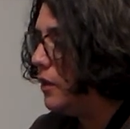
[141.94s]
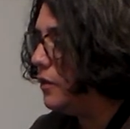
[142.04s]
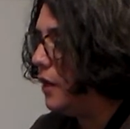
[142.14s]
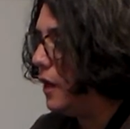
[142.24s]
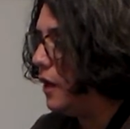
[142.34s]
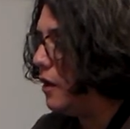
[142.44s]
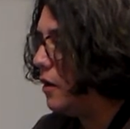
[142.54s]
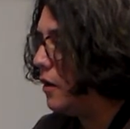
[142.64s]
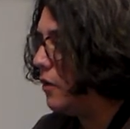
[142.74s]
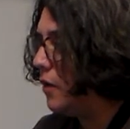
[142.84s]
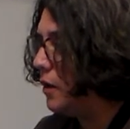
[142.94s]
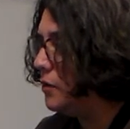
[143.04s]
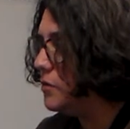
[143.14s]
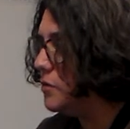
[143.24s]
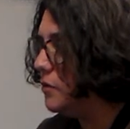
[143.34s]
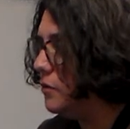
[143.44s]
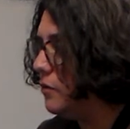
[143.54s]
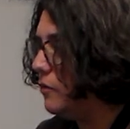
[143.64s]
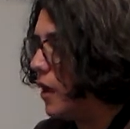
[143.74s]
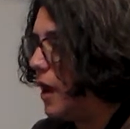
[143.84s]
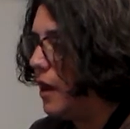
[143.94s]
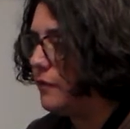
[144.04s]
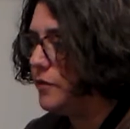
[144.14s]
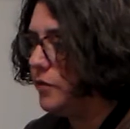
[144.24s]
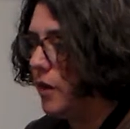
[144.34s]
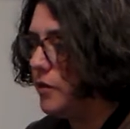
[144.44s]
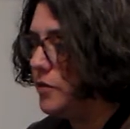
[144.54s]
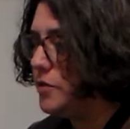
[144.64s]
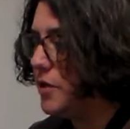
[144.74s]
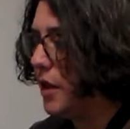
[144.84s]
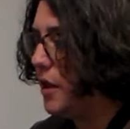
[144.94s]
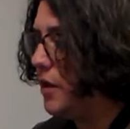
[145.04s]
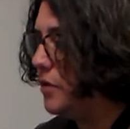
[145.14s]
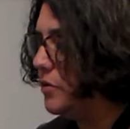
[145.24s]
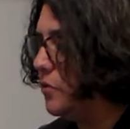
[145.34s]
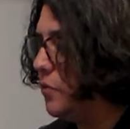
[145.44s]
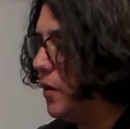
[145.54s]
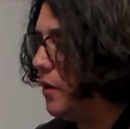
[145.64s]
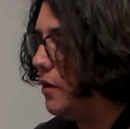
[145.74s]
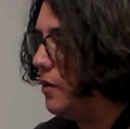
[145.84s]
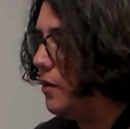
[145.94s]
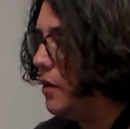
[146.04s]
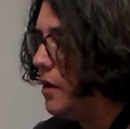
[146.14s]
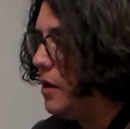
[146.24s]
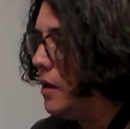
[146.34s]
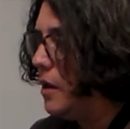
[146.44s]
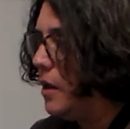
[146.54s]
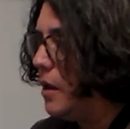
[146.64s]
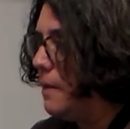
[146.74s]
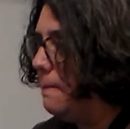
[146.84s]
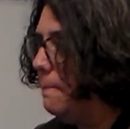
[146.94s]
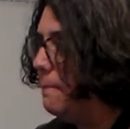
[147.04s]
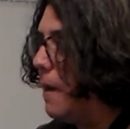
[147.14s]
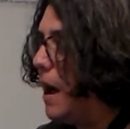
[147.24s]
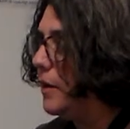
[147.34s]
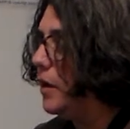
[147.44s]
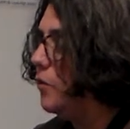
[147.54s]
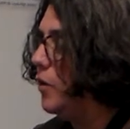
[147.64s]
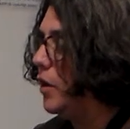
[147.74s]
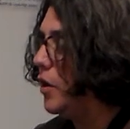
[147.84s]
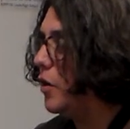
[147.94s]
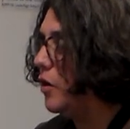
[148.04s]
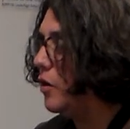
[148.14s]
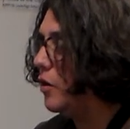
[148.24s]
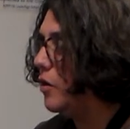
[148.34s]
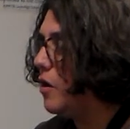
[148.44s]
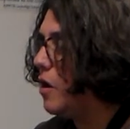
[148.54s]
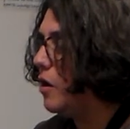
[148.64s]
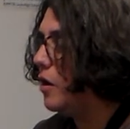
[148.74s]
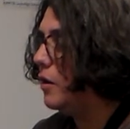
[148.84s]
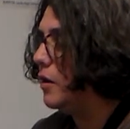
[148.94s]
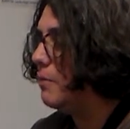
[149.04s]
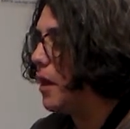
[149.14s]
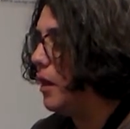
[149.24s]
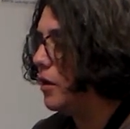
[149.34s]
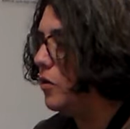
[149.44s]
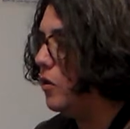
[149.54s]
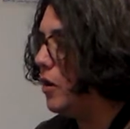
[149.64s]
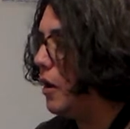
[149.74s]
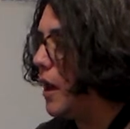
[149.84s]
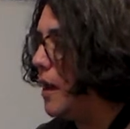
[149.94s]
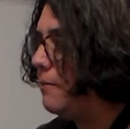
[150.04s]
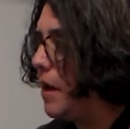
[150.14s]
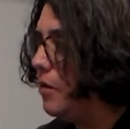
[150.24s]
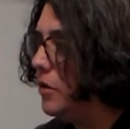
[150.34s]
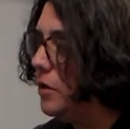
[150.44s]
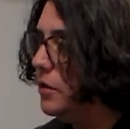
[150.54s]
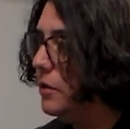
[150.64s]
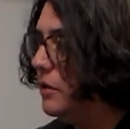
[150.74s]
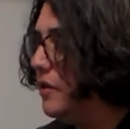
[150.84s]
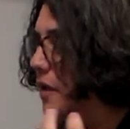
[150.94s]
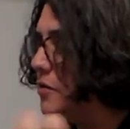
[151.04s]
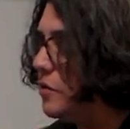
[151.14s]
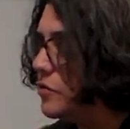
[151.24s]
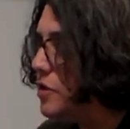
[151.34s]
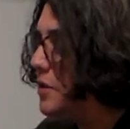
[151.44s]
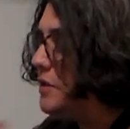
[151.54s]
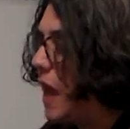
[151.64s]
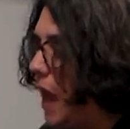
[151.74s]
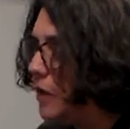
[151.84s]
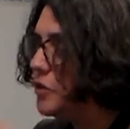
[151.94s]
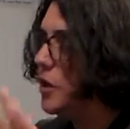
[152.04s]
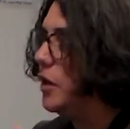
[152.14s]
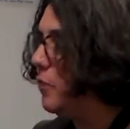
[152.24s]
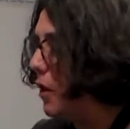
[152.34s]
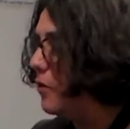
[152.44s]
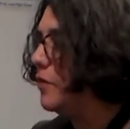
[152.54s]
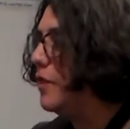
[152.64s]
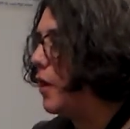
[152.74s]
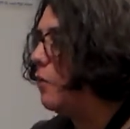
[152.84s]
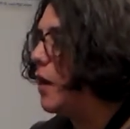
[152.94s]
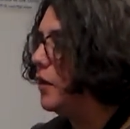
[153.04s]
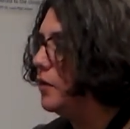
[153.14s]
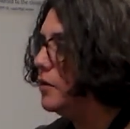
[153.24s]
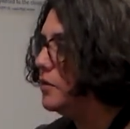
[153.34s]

They are going to have to understand where bonding will occur on a molecular compound, and things don't just attach anywhere that they want.